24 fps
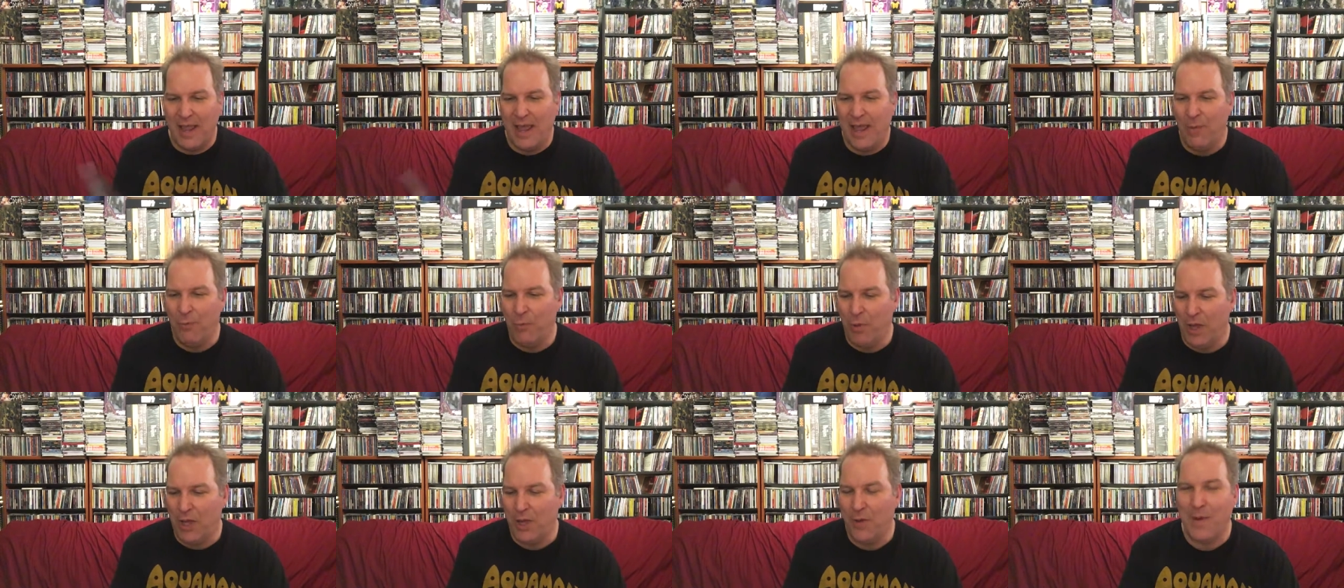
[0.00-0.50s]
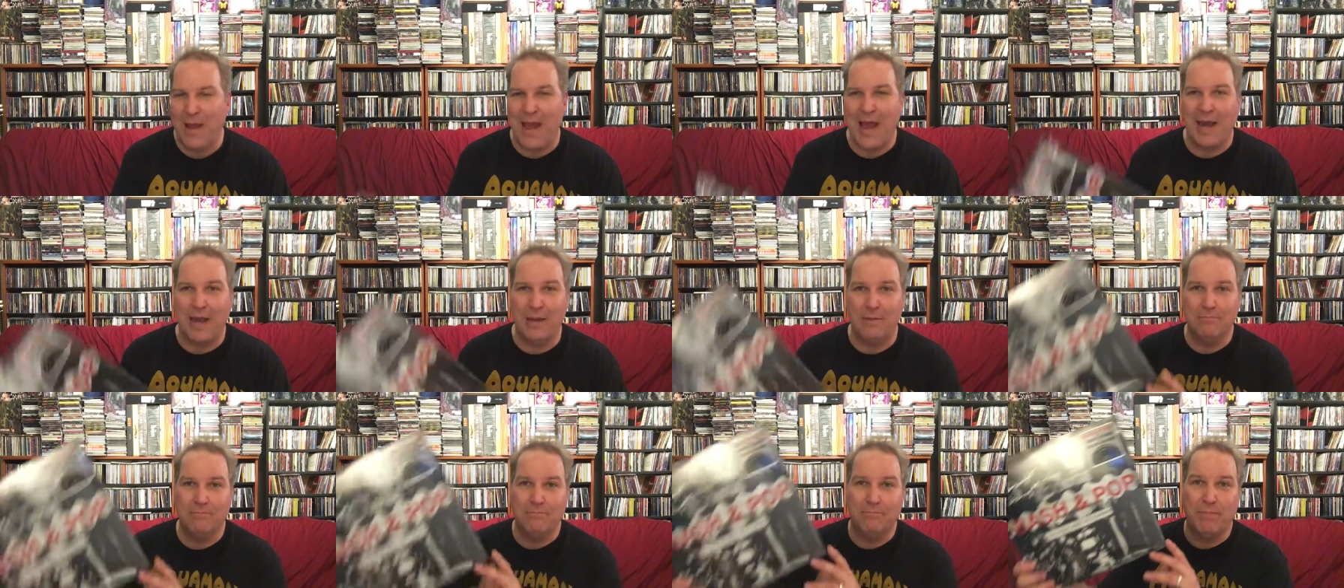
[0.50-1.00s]
And while you're at
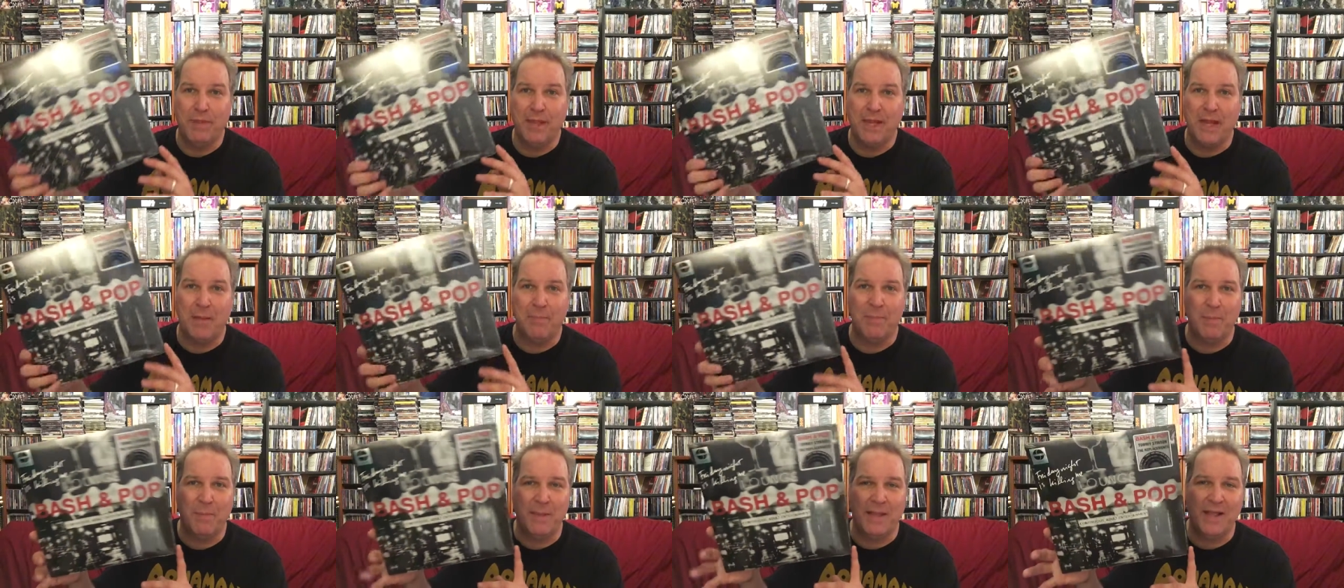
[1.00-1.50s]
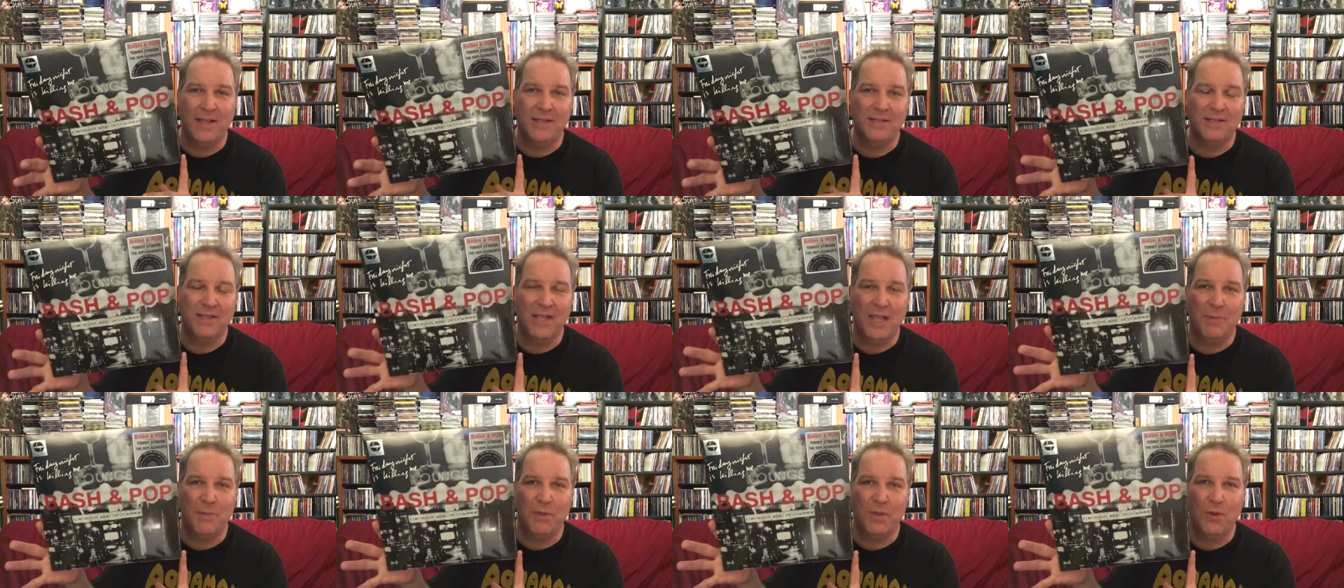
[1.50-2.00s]
it, pick up the band's
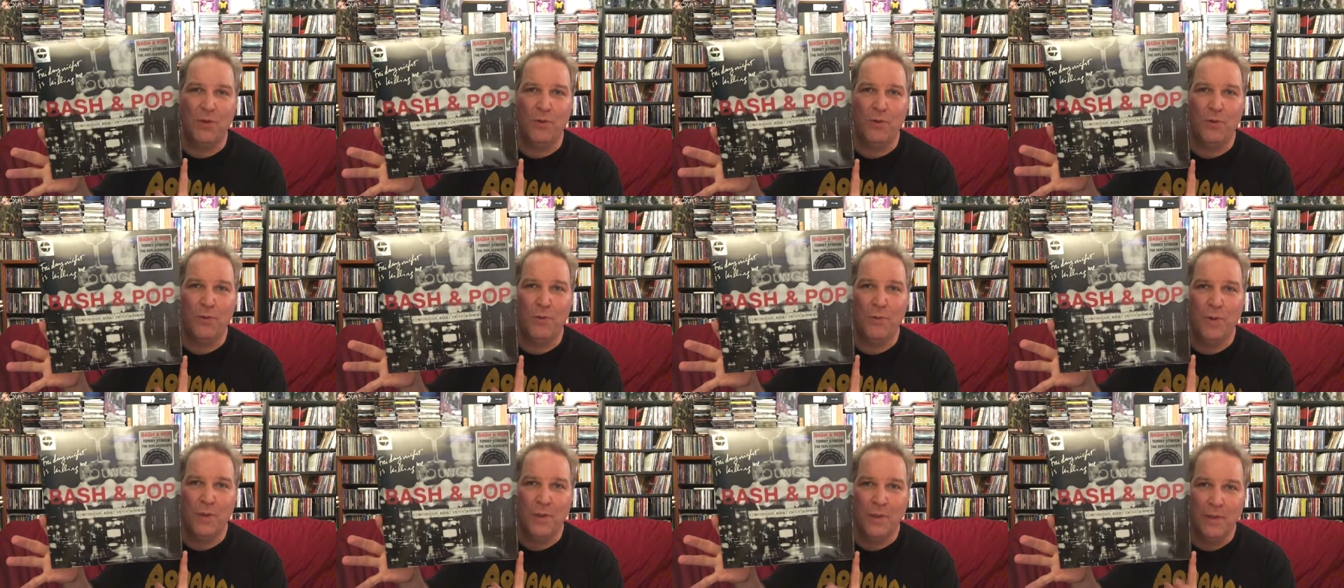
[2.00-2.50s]
debut,